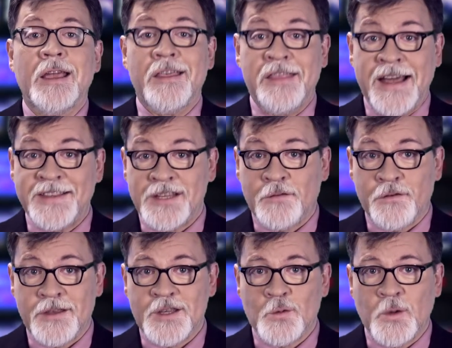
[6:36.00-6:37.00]
That's it for
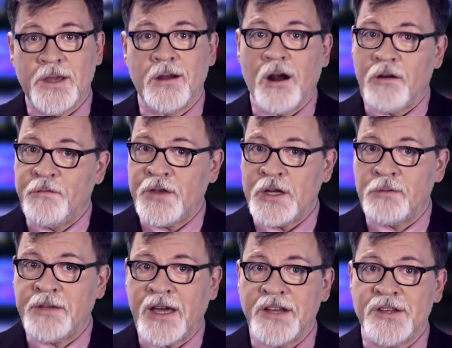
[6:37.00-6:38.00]
this week. Our video
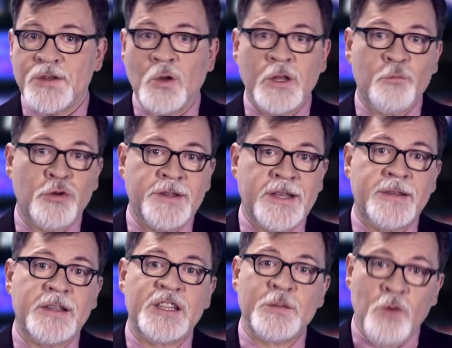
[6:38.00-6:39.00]
digest only
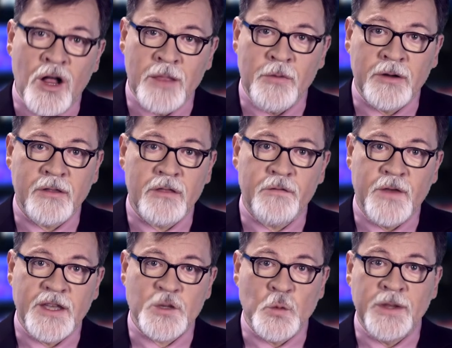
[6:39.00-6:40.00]
presents a small amount of the
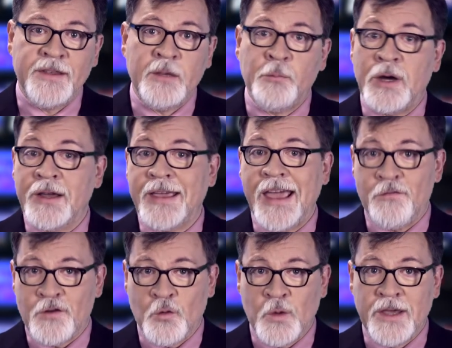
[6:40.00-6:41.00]
fakes we debunk
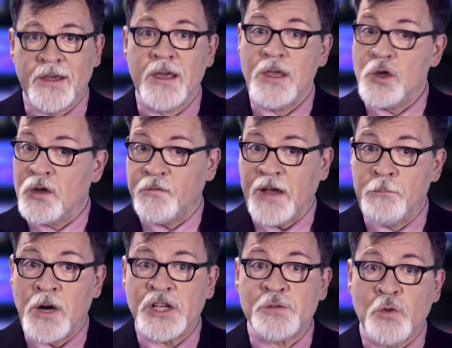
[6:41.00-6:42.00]
every week. You can find
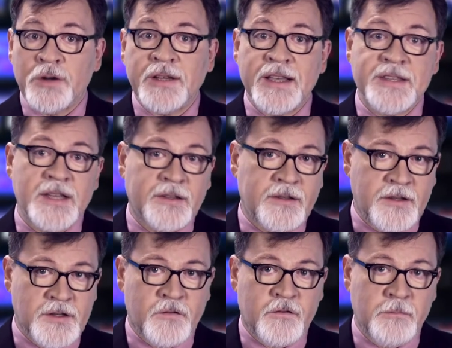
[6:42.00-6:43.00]
much more dissected
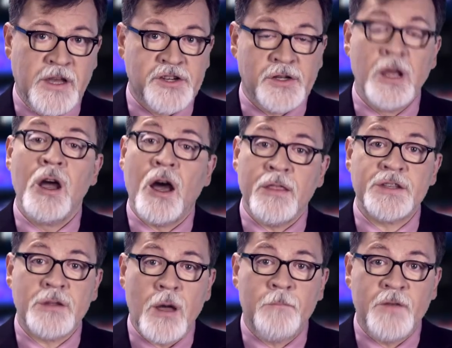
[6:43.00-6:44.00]
disinformation on the
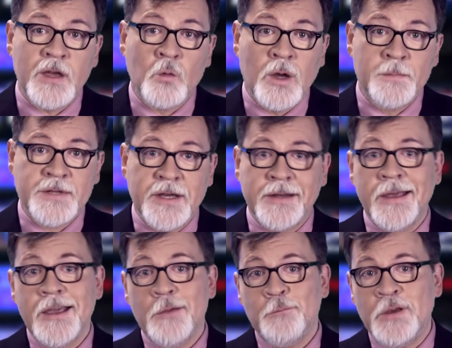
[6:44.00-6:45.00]
Stop Fake website.
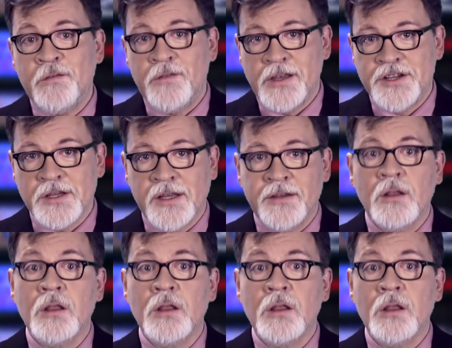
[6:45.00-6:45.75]
Be vigilant,